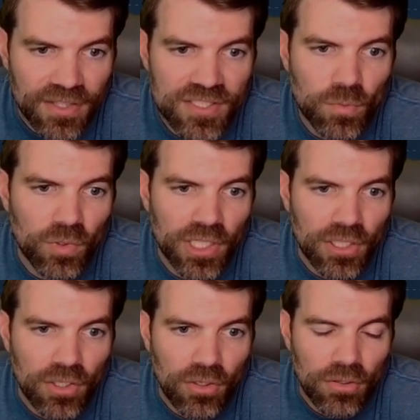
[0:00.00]
This
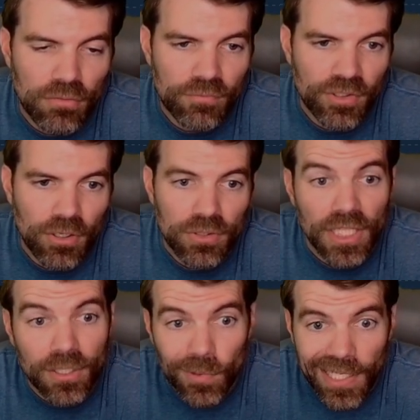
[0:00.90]
will,
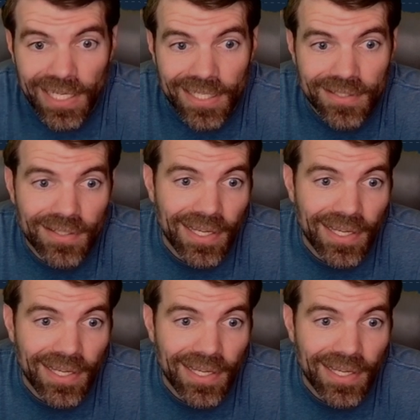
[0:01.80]
liquidate